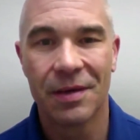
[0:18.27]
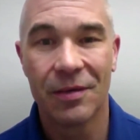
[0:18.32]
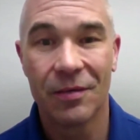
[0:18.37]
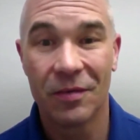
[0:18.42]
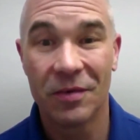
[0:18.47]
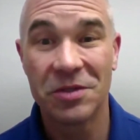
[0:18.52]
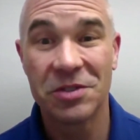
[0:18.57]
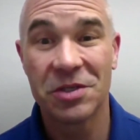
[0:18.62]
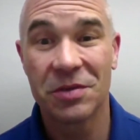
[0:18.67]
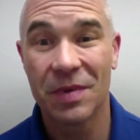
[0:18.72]

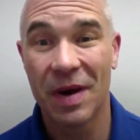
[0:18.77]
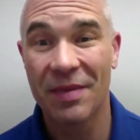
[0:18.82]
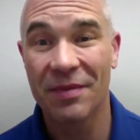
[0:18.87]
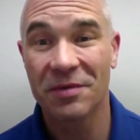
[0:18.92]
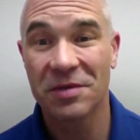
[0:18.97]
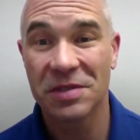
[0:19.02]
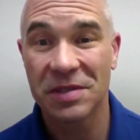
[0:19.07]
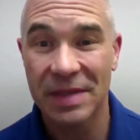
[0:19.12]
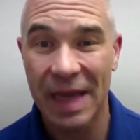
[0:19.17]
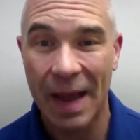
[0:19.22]
Wouldn't you rather
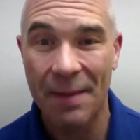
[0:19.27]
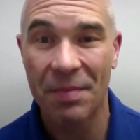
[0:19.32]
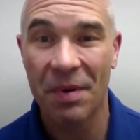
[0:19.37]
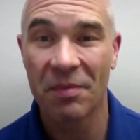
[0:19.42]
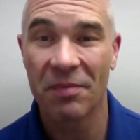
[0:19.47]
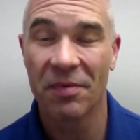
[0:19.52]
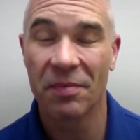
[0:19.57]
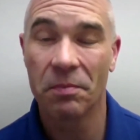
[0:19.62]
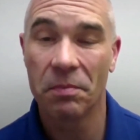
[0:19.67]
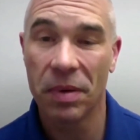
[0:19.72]
stop
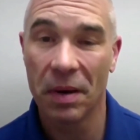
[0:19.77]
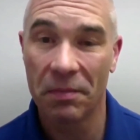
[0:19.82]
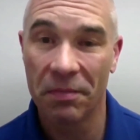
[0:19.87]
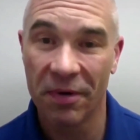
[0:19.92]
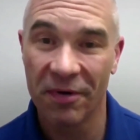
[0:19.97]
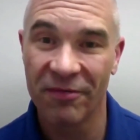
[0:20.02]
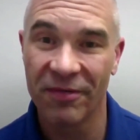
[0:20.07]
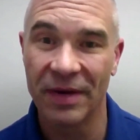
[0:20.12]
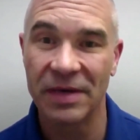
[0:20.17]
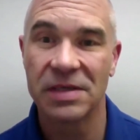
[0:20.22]
a
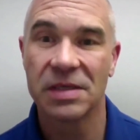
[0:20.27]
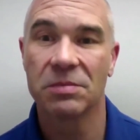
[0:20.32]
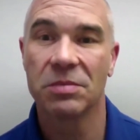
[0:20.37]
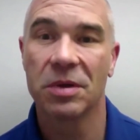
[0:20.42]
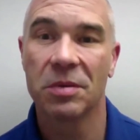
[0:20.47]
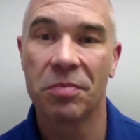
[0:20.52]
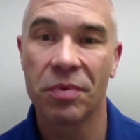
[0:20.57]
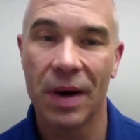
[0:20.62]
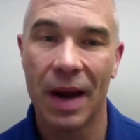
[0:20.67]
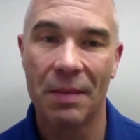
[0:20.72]

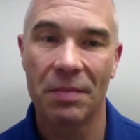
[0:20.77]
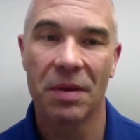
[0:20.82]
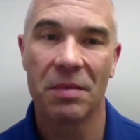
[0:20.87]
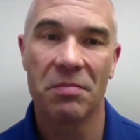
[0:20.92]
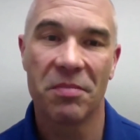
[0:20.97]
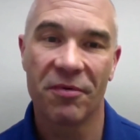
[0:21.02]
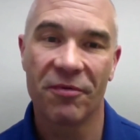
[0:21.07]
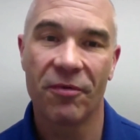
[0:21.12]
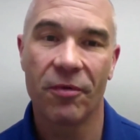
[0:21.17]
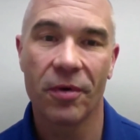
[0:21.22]
preventable
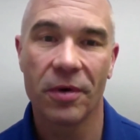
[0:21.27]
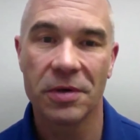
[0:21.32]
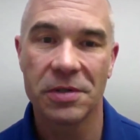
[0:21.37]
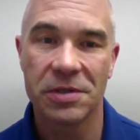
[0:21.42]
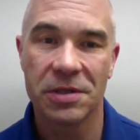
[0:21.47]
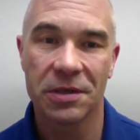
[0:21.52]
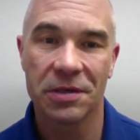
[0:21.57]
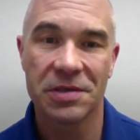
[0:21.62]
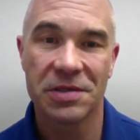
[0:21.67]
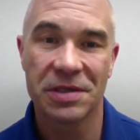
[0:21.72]
problem before it
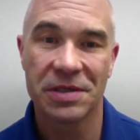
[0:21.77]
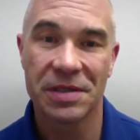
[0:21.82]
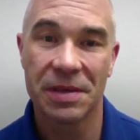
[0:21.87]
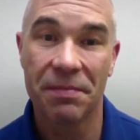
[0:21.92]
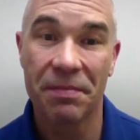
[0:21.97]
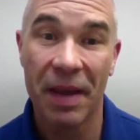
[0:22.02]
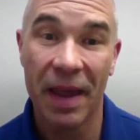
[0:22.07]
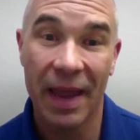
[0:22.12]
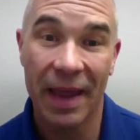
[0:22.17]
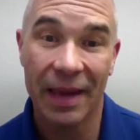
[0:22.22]
turns into
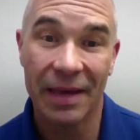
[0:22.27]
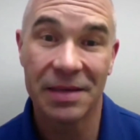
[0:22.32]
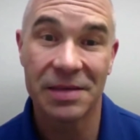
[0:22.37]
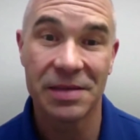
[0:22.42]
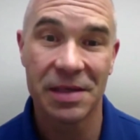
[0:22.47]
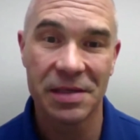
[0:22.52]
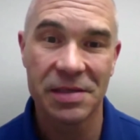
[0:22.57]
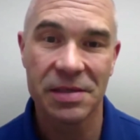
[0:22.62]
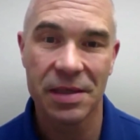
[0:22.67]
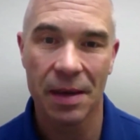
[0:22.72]
pain,
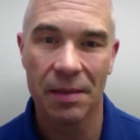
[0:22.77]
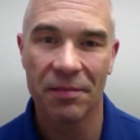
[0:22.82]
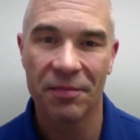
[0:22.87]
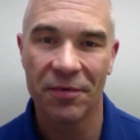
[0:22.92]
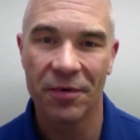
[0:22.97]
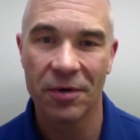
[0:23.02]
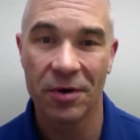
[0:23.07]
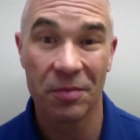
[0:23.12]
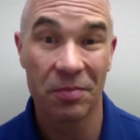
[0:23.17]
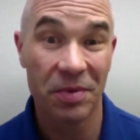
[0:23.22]

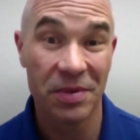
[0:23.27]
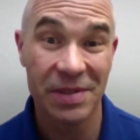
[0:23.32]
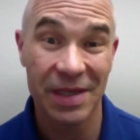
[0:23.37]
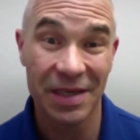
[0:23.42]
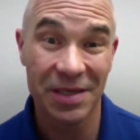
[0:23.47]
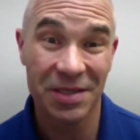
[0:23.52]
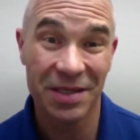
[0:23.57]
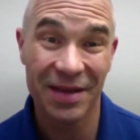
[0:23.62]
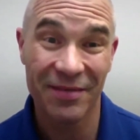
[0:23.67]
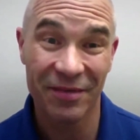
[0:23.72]
discomfort, or
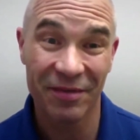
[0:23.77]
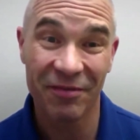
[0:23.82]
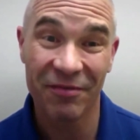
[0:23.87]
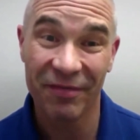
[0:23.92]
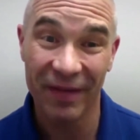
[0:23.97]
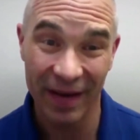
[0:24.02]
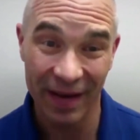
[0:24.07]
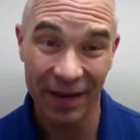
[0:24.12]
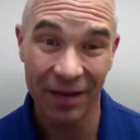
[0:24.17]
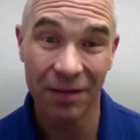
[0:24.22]
potentially even
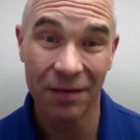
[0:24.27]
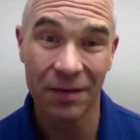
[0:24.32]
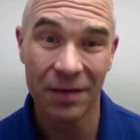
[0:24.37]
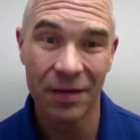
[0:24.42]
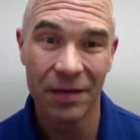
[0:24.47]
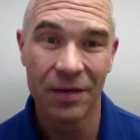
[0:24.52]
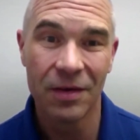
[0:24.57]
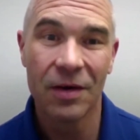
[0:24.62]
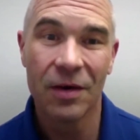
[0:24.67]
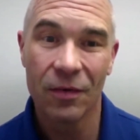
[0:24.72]
fatal?
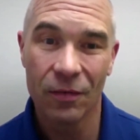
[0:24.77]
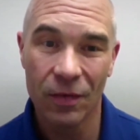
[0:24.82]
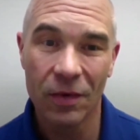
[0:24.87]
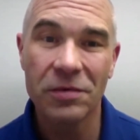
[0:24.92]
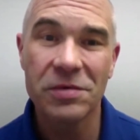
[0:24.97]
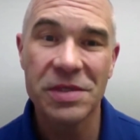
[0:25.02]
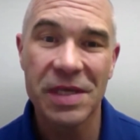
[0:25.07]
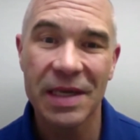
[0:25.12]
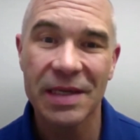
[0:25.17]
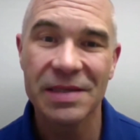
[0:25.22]

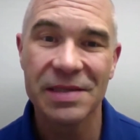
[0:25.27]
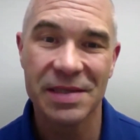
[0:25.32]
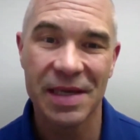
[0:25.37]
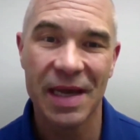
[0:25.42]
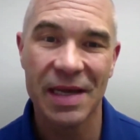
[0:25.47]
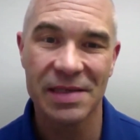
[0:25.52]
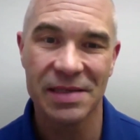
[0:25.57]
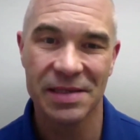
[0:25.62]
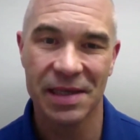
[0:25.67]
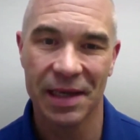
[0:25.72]
Routine
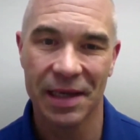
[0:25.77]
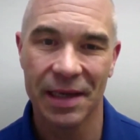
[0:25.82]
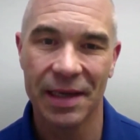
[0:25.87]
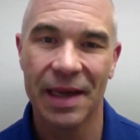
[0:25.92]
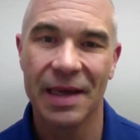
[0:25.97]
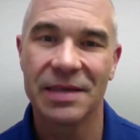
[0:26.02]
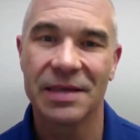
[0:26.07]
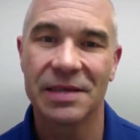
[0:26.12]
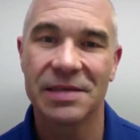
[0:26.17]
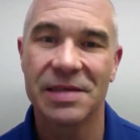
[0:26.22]
testing
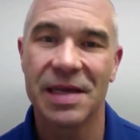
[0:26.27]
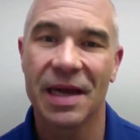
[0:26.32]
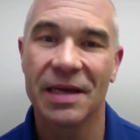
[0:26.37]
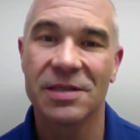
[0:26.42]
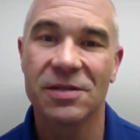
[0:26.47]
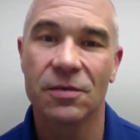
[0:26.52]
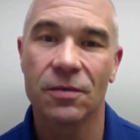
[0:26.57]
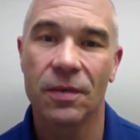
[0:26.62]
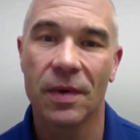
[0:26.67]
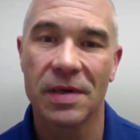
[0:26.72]
can
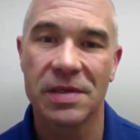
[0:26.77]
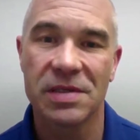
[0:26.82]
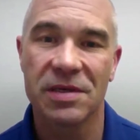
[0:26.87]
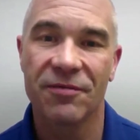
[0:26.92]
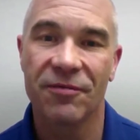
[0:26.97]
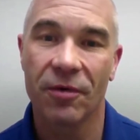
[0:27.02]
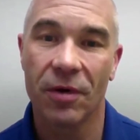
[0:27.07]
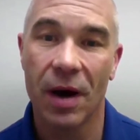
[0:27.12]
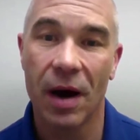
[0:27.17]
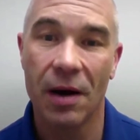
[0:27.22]
detect risk
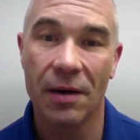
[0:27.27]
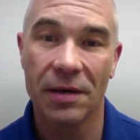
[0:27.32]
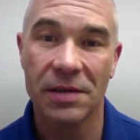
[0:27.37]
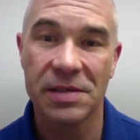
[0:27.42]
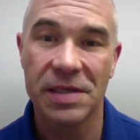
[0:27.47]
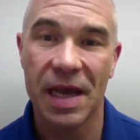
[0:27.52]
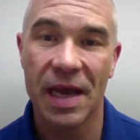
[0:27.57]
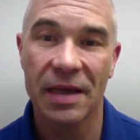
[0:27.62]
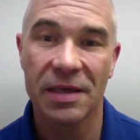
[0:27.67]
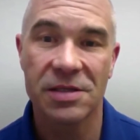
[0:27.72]
for heart
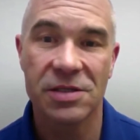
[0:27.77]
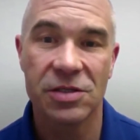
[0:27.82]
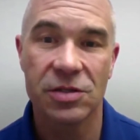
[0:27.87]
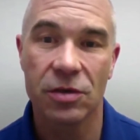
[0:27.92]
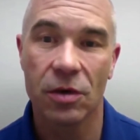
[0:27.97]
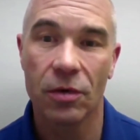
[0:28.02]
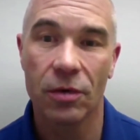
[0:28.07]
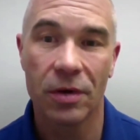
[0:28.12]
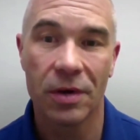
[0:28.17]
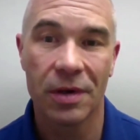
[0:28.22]
attack,
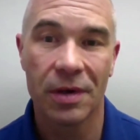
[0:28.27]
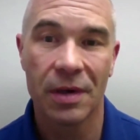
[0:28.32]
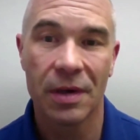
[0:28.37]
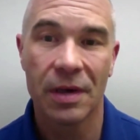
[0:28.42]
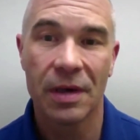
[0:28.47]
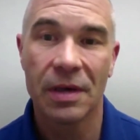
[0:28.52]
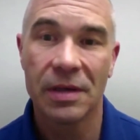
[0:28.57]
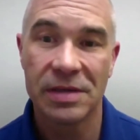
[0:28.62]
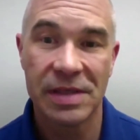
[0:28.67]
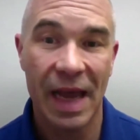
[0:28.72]
stroke,
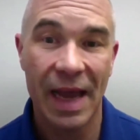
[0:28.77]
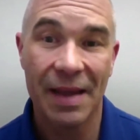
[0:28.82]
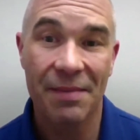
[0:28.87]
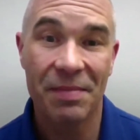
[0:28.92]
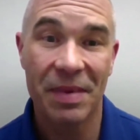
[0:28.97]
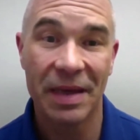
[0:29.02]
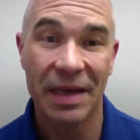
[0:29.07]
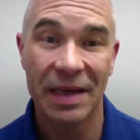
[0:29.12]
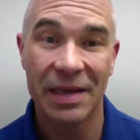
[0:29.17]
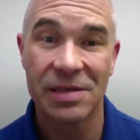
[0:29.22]

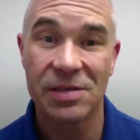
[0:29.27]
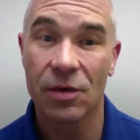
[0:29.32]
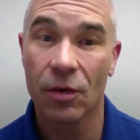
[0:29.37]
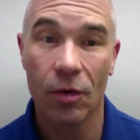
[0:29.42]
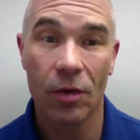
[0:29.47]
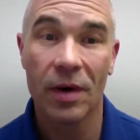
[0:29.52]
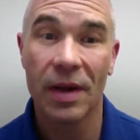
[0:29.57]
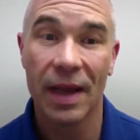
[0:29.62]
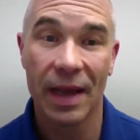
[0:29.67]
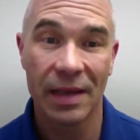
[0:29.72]
diabetes,
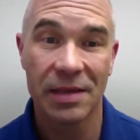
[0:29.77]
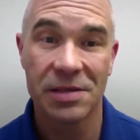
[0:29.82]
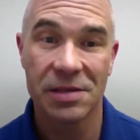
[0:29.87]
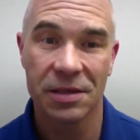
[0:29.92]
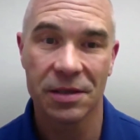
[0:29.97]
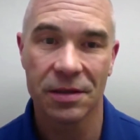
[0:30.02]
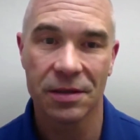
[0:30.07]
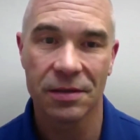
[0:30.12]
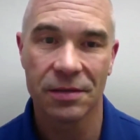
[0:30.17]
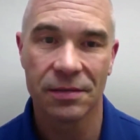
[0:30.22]
or
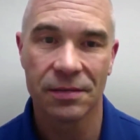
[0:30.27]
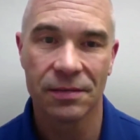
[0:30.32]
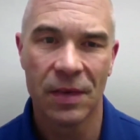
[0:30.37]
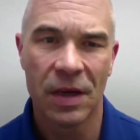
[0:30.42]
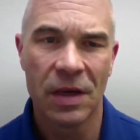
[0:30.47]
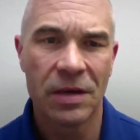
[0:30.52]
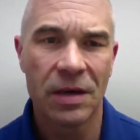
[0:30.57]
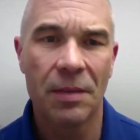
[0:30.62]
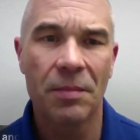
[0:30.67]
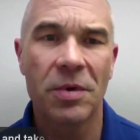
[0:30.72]
cancer.
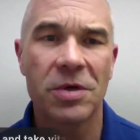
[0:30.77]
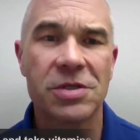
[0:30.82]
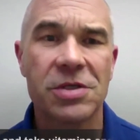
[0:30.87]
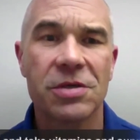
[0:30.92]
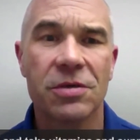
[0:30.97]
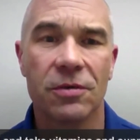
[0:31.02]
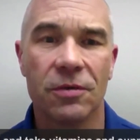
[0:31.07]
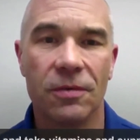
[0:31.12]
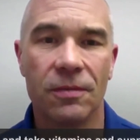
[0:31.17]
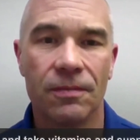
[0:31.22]
Number
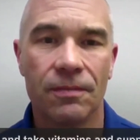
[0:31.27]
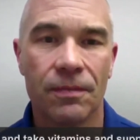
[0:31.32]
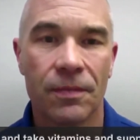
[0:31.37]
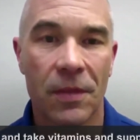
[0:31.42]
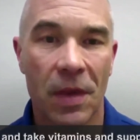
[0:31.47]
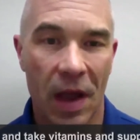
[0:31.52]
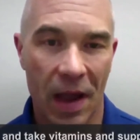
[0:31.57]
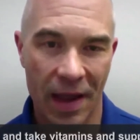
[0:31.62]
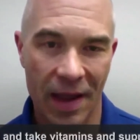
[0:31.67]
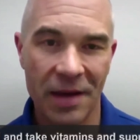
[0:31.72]
2,
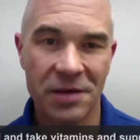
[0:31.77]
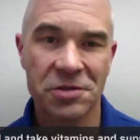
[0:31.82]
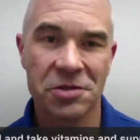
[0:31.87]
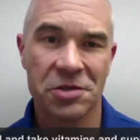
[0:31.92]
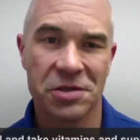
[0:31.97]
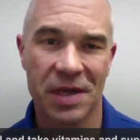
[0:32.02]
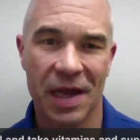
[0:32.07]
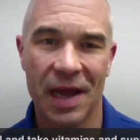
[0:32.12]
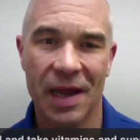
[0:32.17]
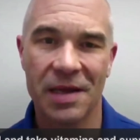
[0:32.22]
I
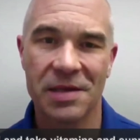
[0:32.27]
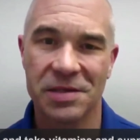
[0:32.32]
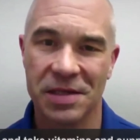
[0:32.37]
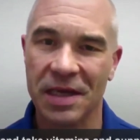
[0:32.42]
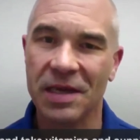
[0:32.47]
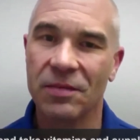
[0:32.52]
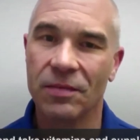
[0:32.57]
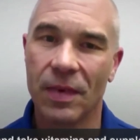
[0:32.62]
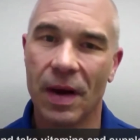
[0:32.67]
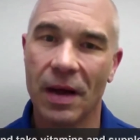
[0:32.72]
exercise,
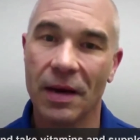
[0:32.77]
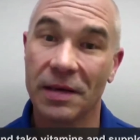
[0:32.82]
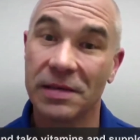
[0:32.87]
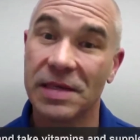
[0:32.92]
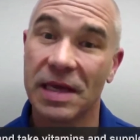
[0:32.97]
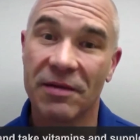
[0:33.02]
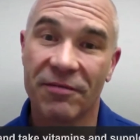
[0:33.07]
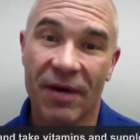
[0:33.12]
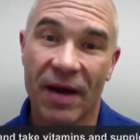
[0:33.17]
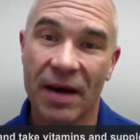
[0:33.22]
eat well, and
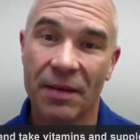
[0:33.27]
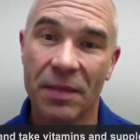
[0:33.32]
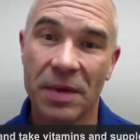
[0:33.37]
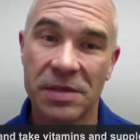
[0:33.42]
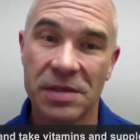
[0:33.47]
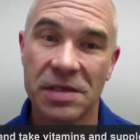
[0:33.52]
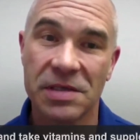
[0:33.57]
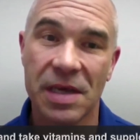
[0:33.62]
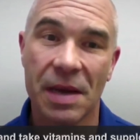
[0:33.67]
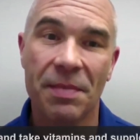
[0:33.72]
take
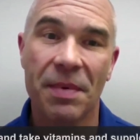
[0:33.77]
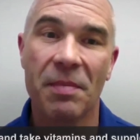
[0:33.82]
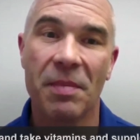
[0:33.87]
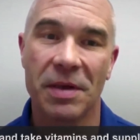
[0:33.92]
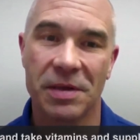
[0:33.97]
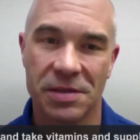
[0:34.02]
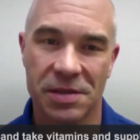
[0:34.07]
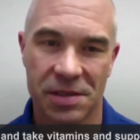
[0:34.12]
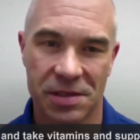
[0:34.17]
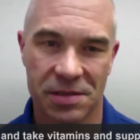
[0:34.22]
vitamins and
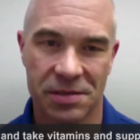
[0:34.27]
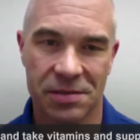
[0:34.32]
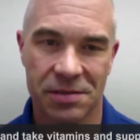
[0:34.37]
supplements.